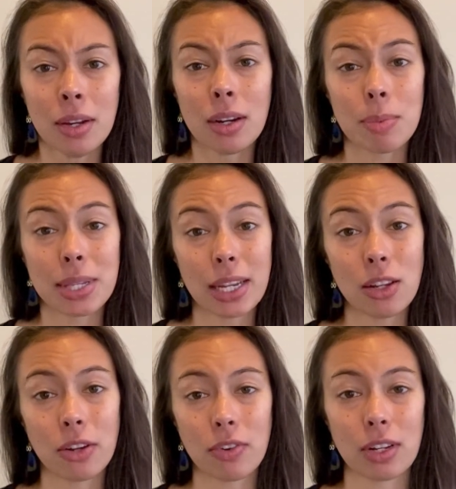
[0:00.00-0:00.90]
I'm seeing a
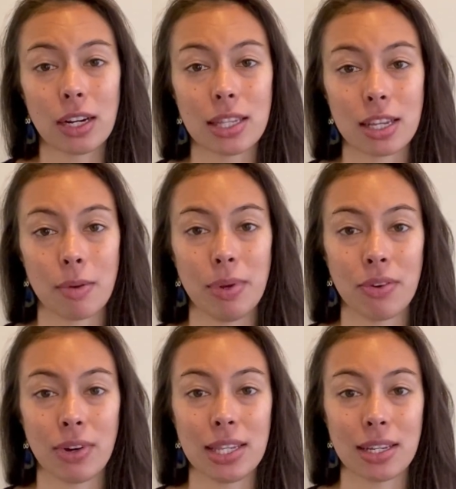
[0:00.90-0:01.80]
lot of clients come in
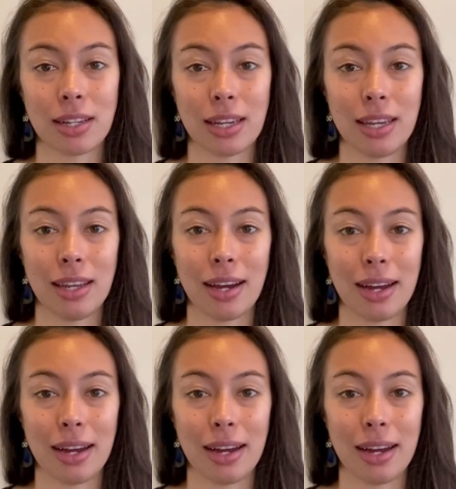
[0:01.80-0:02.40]
recently